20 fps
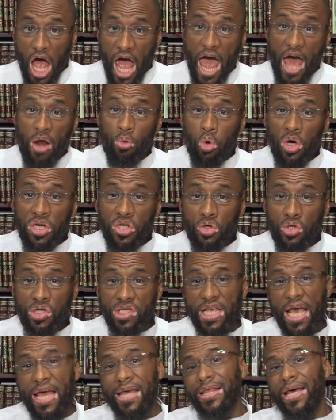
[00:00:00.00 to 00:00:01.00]
and when you
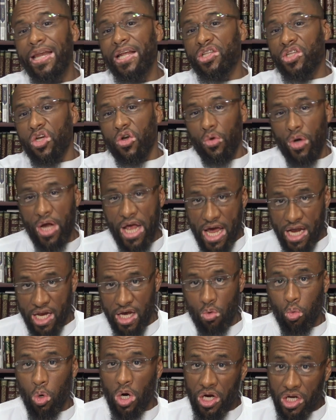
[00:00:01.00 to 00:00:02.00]
say that it's
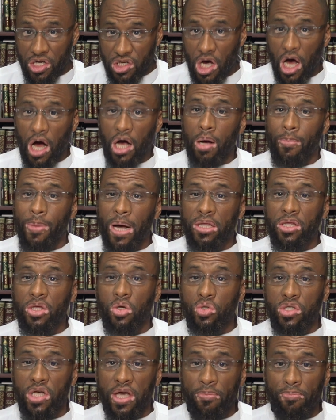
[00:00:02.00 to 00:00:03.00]
created, we're going to talk about
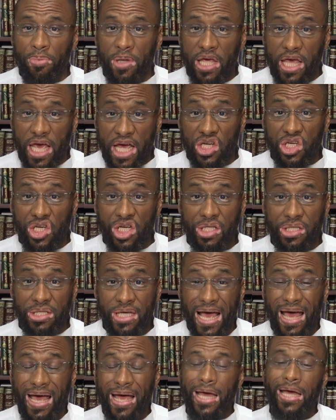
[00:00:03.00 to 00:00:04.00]
those
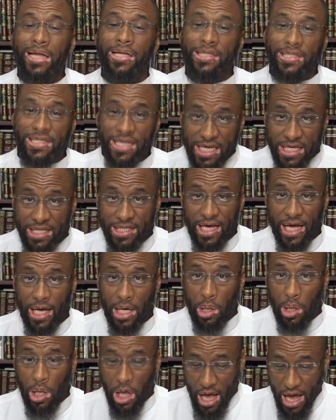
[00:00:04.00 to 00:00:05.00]
implications in
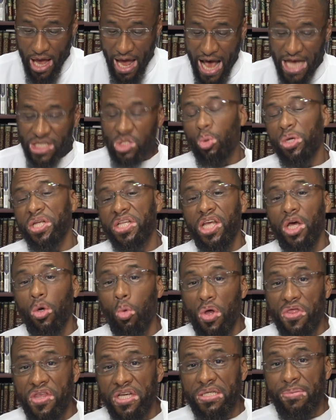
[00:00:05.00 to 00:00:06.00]
detail as we deal
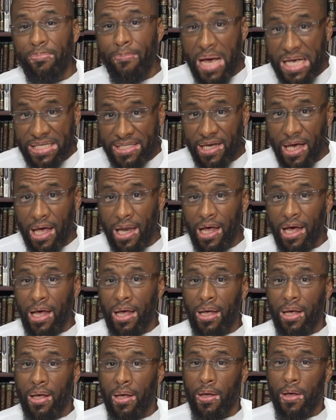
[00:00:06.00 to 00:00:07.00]
with this
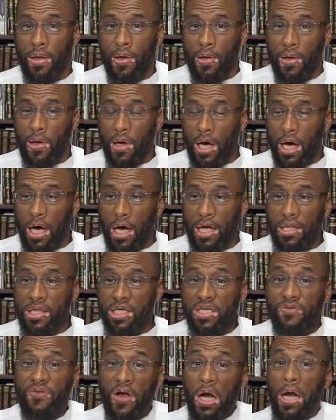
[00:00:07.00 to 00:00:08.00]
mas'ala, uh,
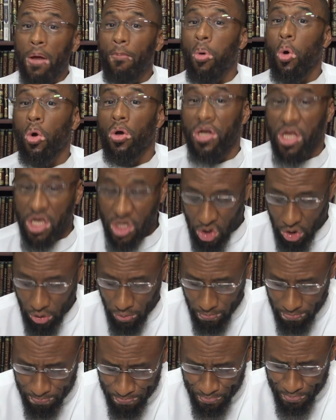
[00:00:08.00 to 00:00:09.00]
this very important
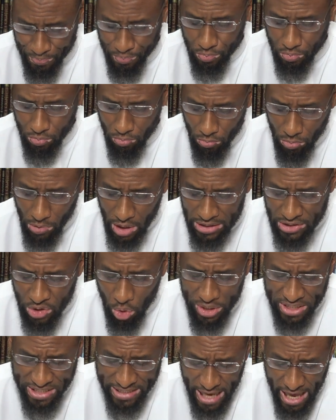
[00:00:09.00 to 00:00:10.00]
issue.
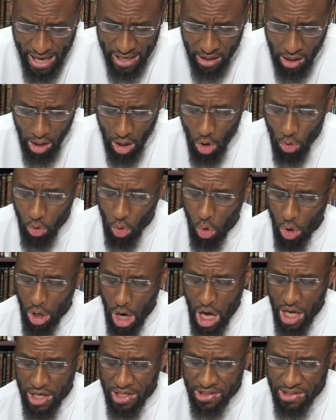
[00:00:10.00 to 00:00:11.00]
So he said, The
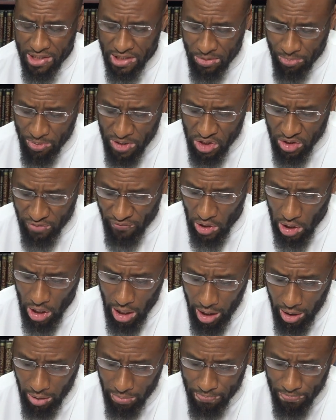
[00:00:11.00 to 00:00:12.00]
Quran is the speech of
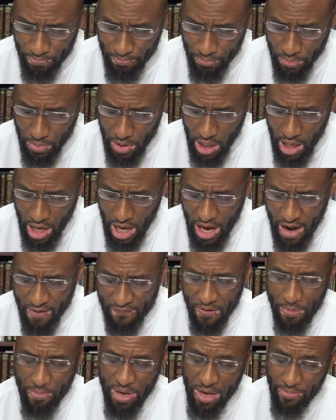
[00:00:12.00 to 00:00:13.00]
Allah.
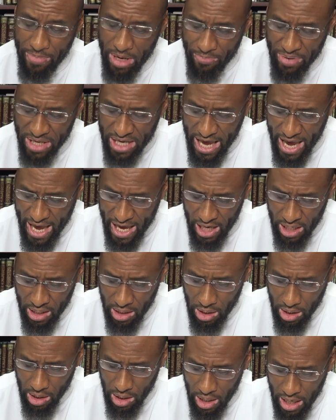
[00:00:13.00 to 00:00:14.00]
From him it
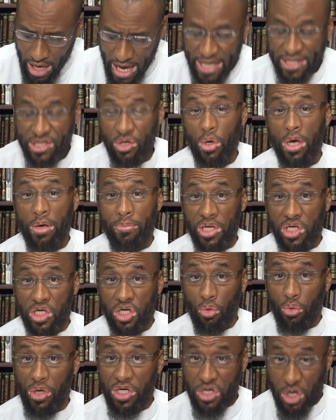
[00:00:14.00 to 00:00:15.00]
began, and to him it
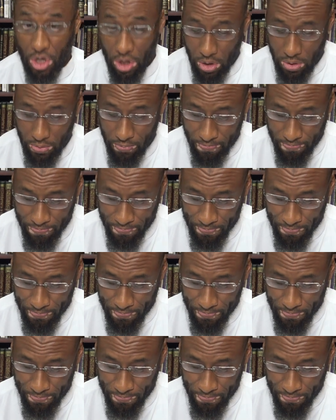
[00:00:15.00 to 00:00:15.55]
shall return.